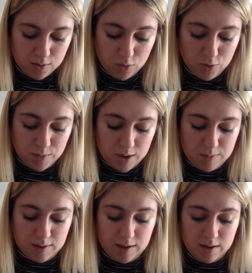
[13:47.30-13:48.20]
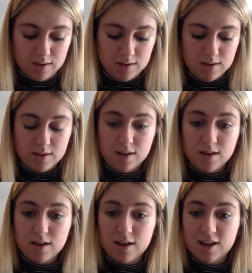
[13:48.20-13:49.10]
or maybe
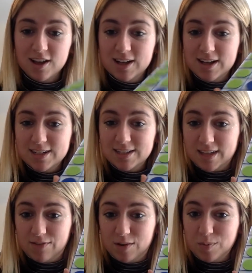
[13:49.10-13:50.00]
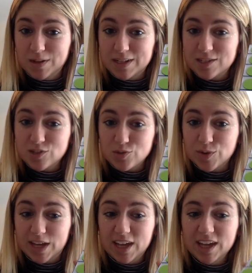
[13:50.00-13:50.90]
7 plus
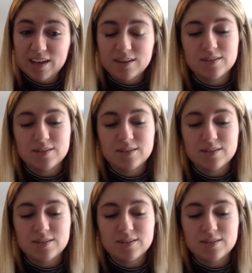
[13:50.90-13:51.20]
3.